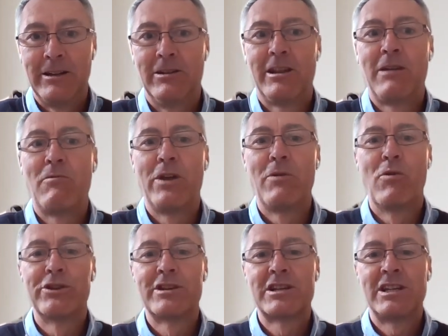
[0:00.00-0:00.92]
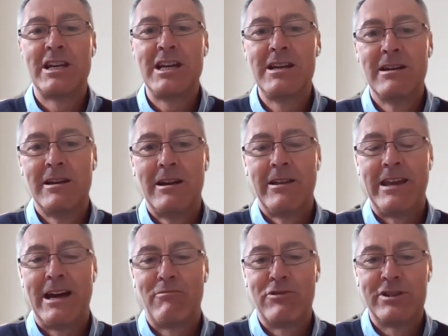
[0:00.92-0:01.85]
You know, they want to see
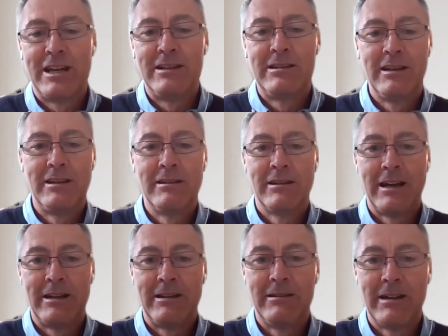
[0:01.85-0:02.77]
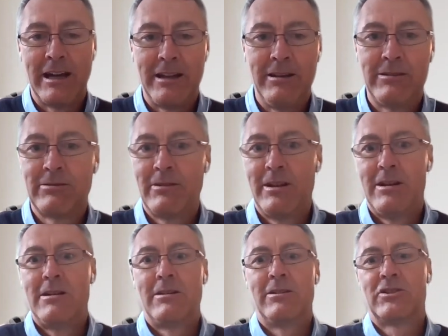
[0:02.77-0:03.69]
that presented, and
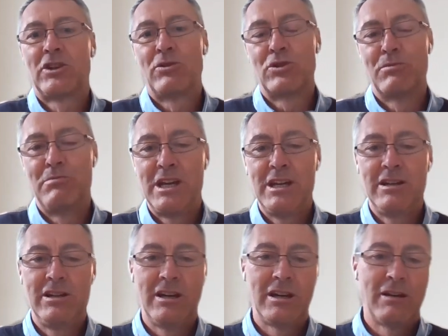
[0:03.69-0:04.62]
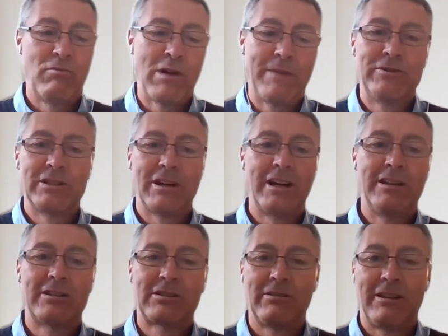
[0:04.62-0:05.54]
social media,
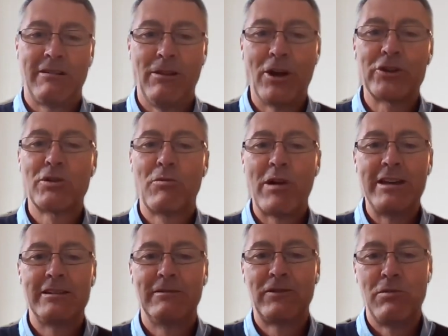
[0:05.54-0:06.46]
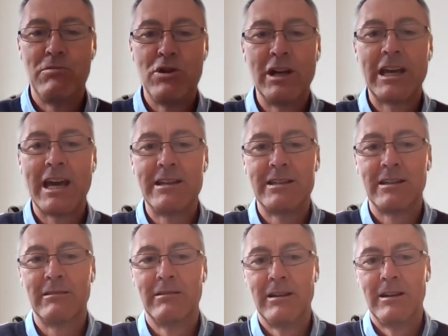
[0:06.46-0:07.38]
websites, there are lots of ways of
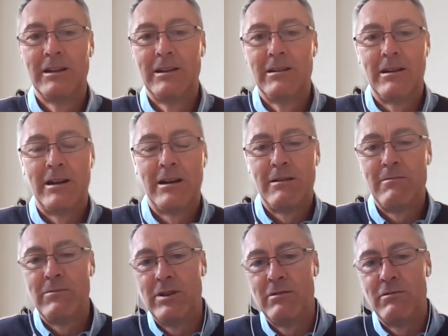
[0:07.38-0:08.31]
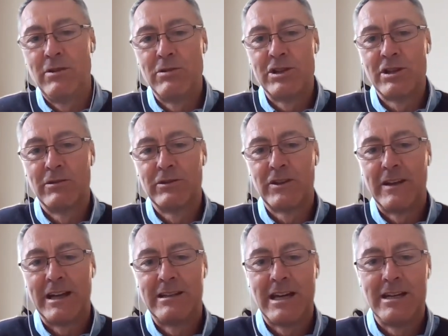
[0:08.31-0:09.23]
communicating the results of
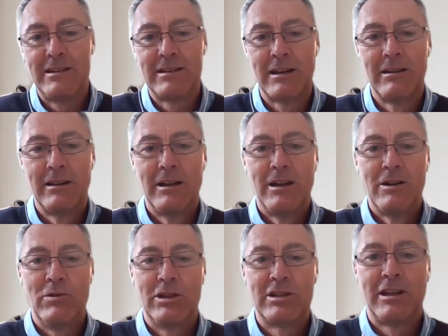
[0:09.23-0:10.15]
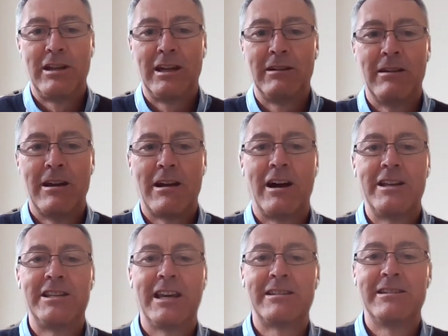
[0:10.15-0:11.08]
that data, which I think
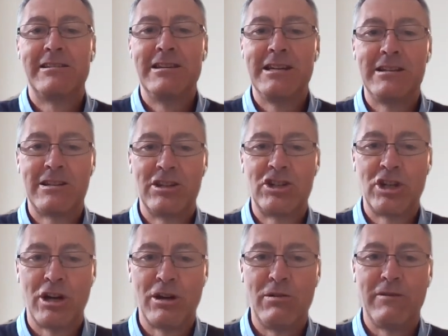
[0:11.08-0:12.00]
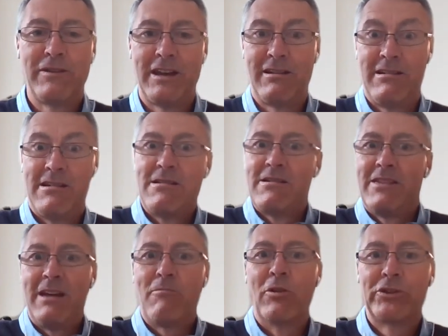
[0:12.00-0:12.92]
ICSs need to show if
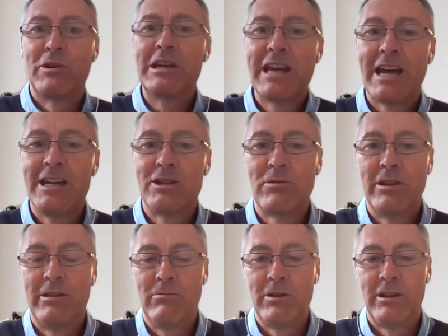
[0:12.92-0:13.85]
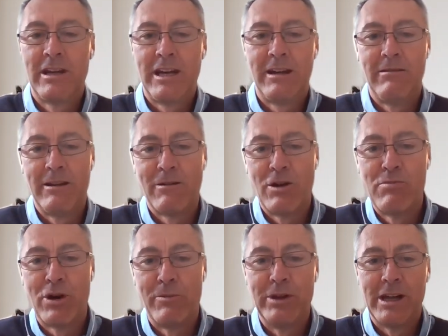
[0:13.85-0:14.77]
they want to engage with their
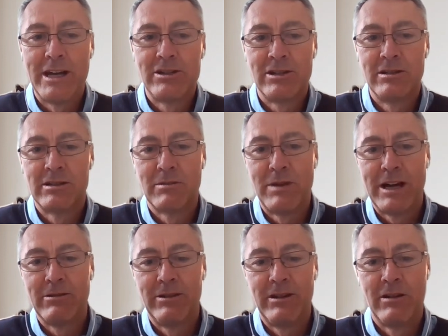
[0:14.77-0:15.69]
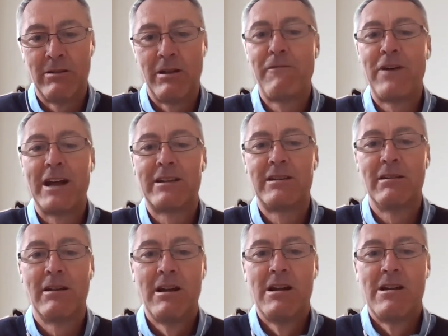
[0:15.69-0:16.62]
own populations about, you know,
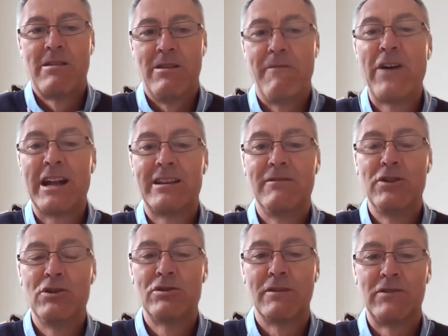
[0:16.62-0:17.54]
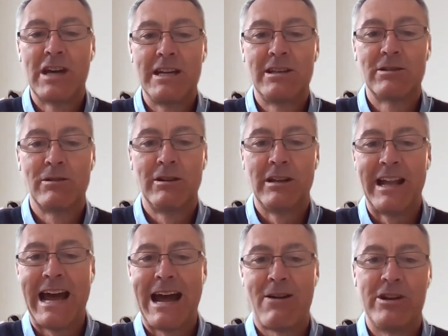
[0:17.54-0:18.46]
the effective use of data
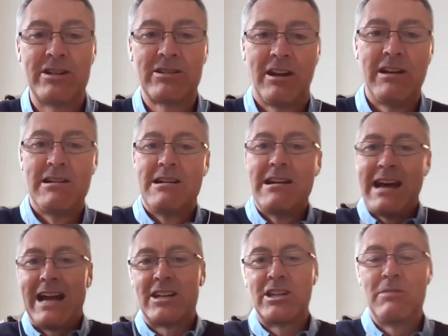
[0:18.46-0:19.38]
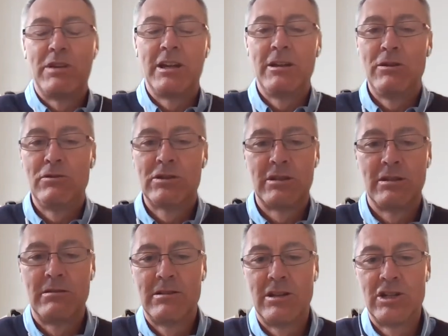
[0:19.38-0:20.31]
and how it's actually being used
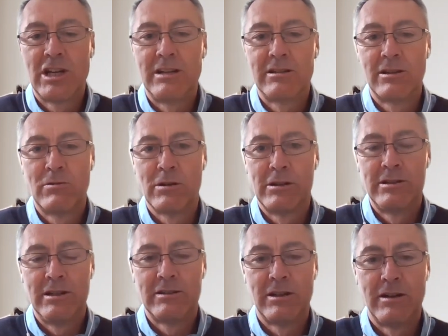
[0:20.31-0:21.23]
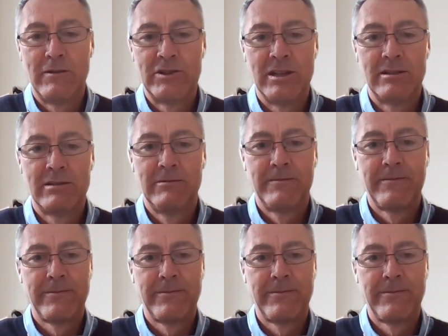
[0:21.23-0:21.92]
to change the quality of services.